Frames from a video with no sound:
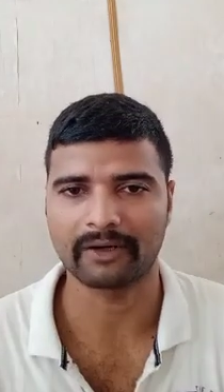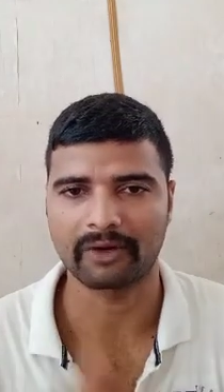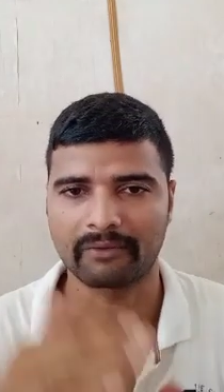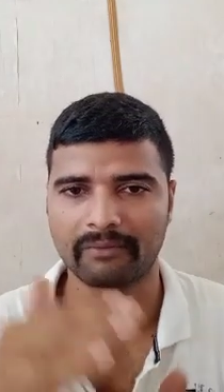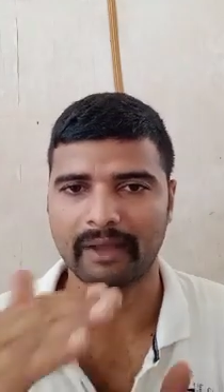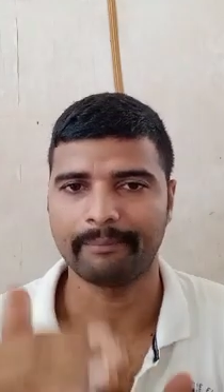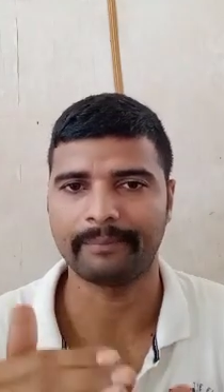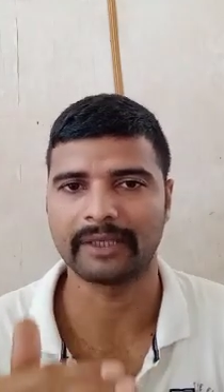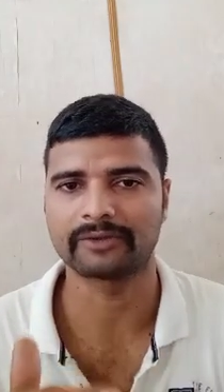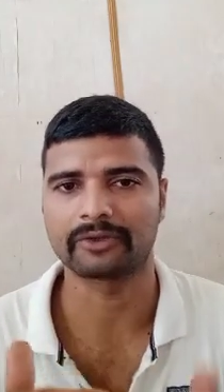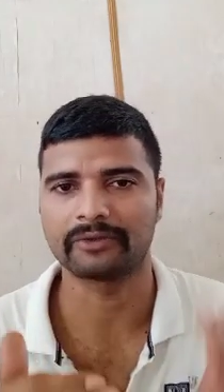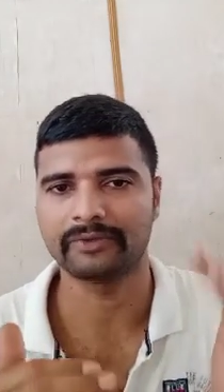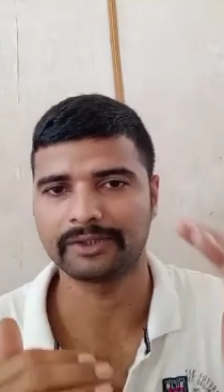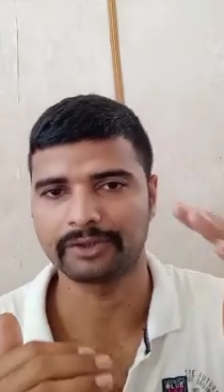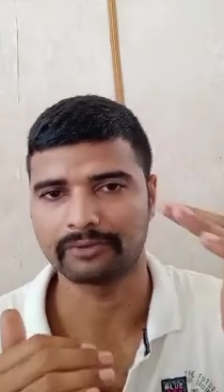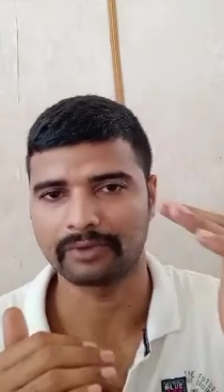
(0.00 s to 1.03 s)
or web page on
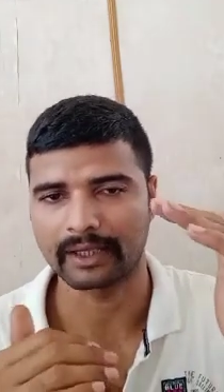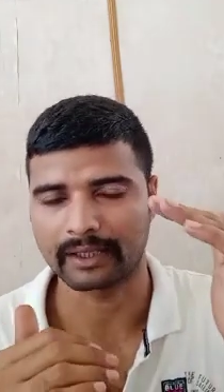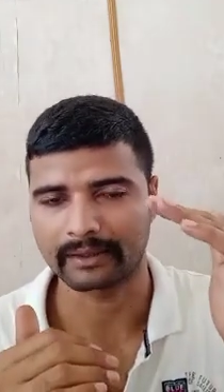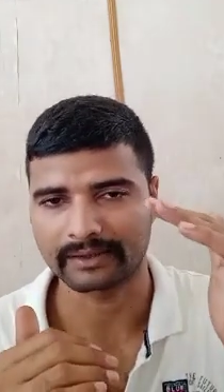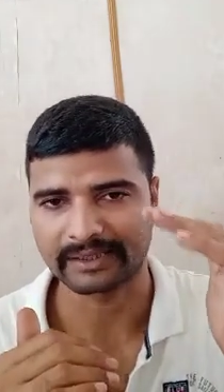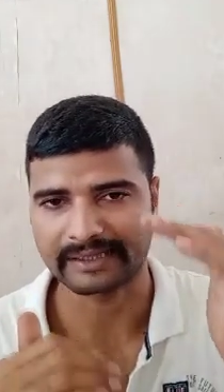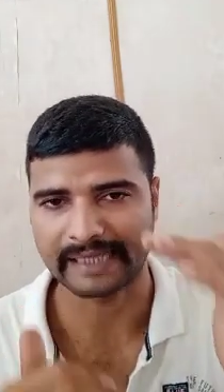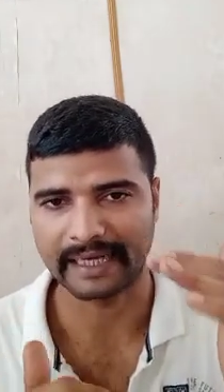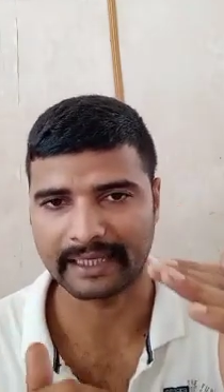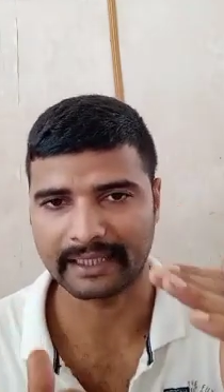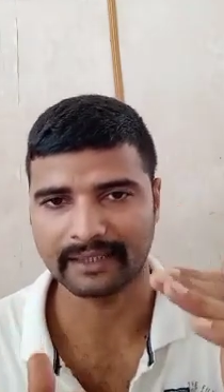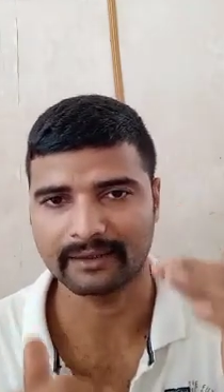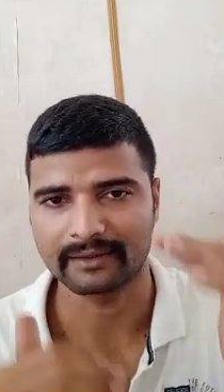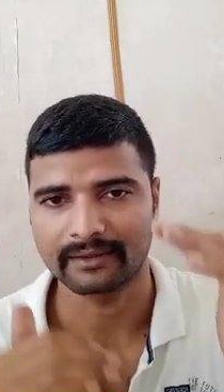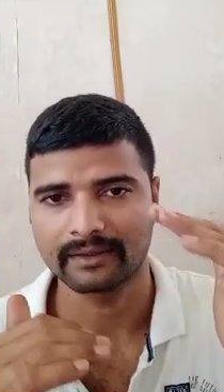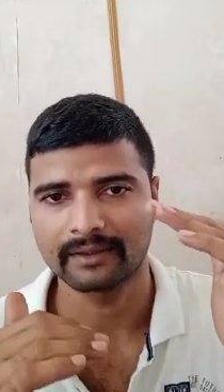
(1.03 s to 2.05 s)
which you are
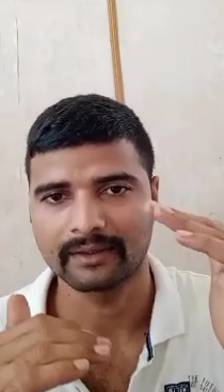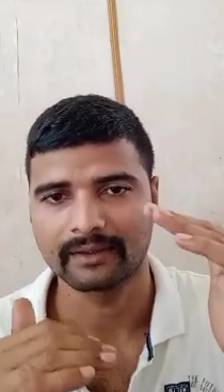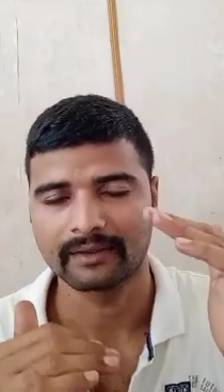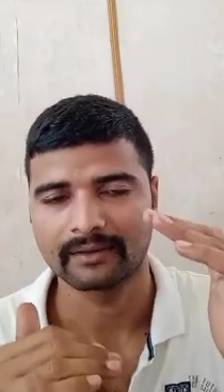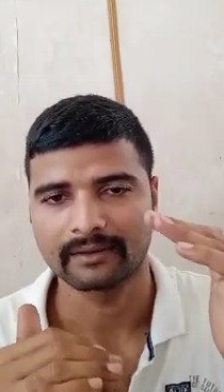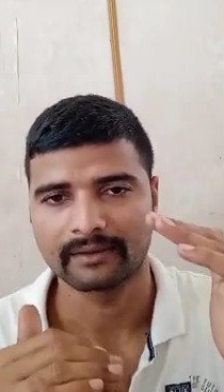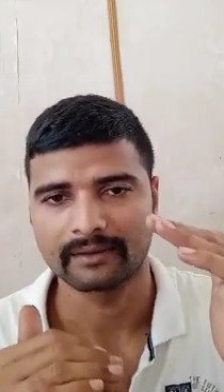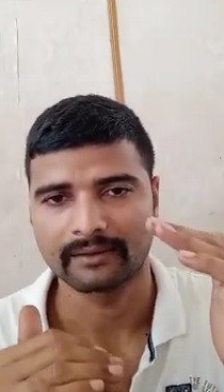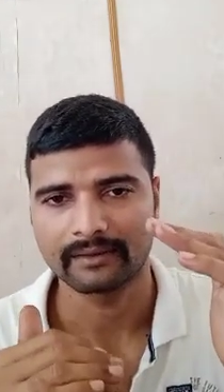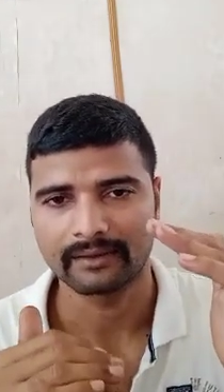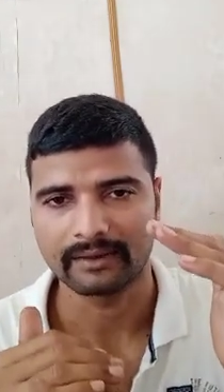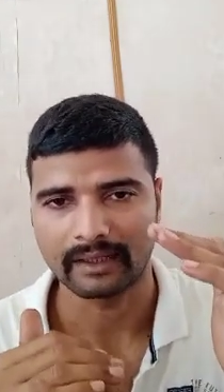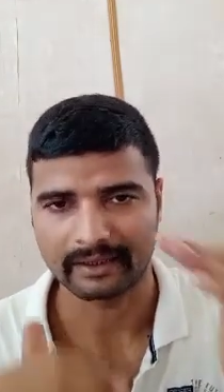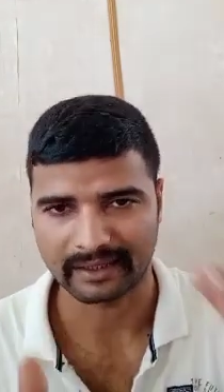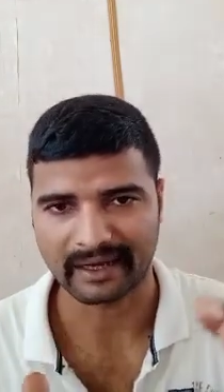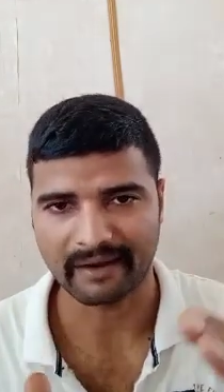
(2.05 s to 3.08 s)
sending
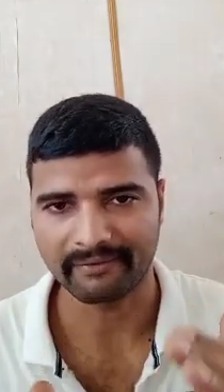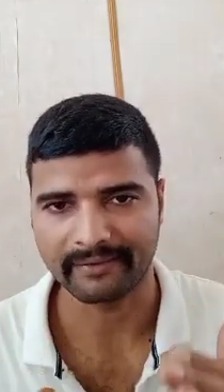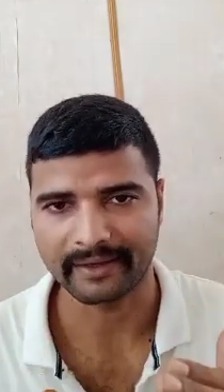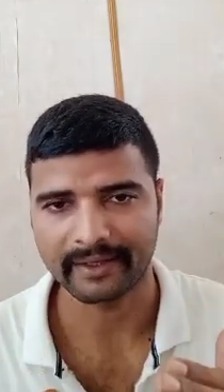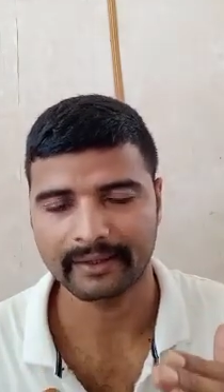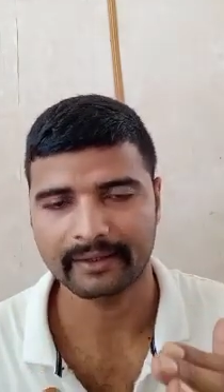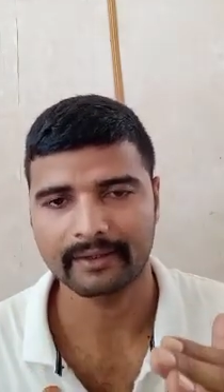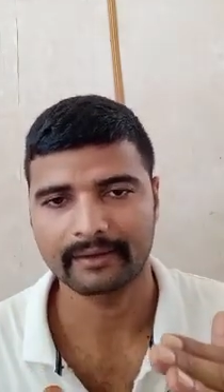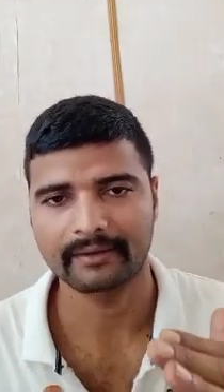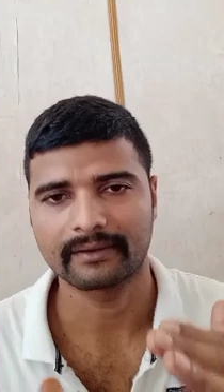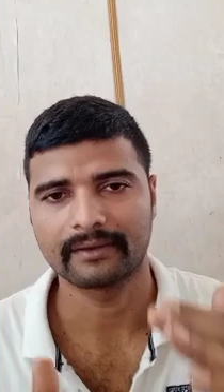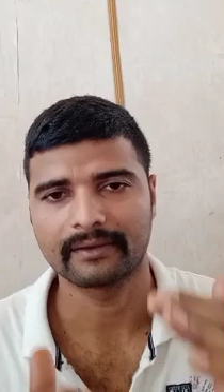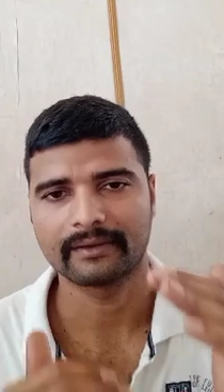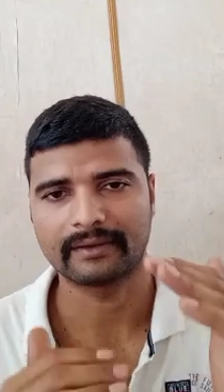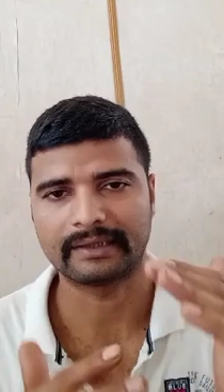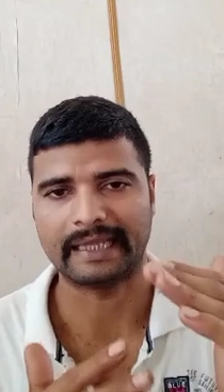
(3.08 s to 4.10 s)
traffic,
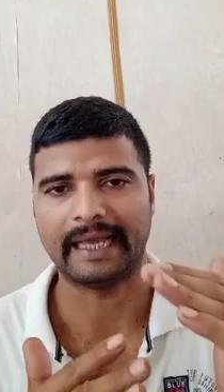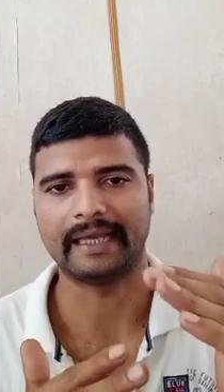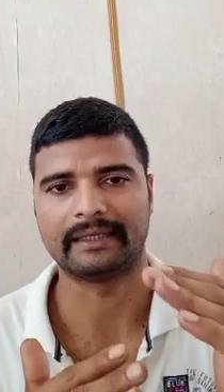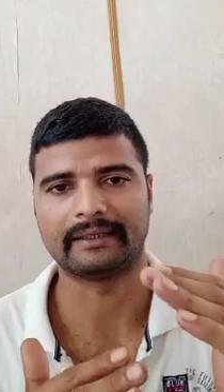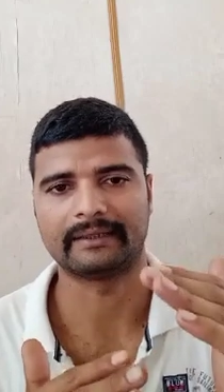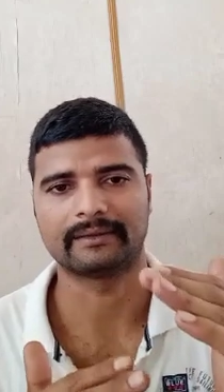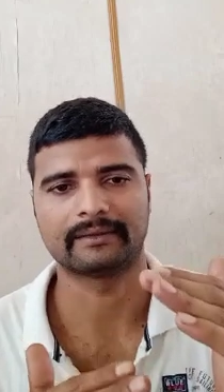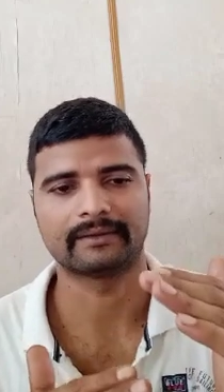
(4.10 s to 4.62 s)
then